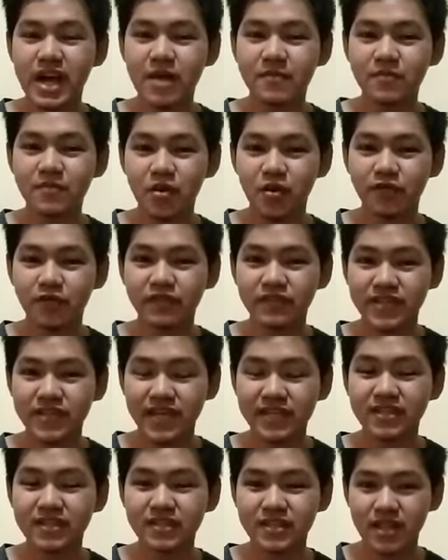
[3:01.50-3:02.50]
up of
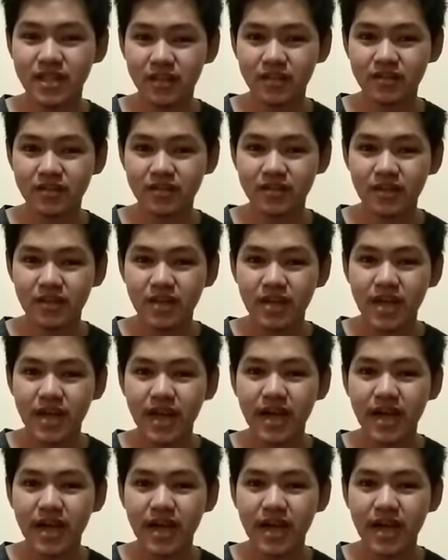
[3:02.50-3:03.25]
dead cells,